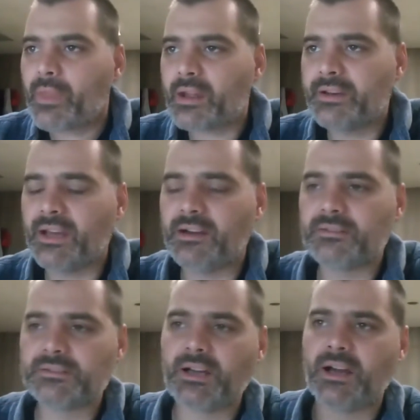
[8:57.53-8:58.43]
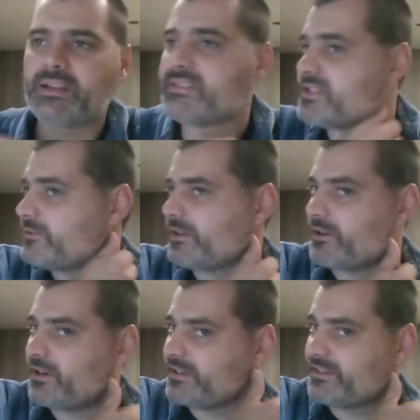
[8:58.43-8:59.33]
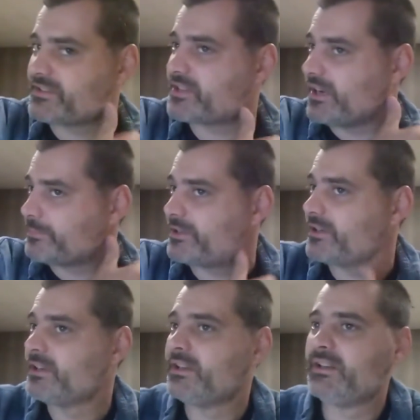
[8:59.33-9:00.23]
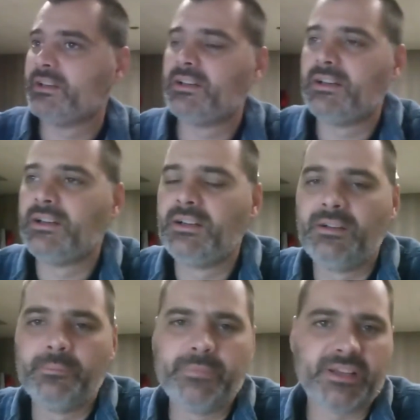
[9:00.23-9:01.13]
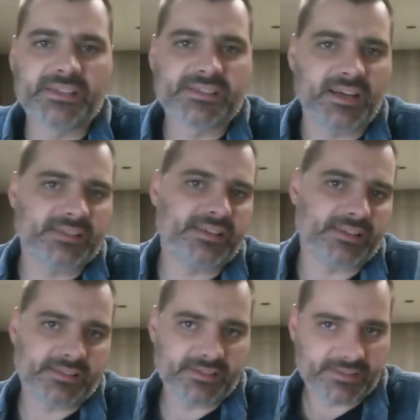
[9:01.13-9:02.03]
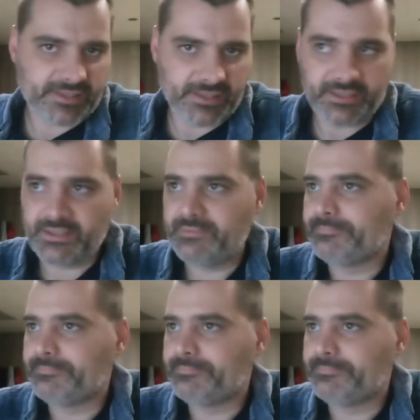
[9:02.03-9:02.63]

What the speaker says: Now, continuing on in the chapter, because context is key,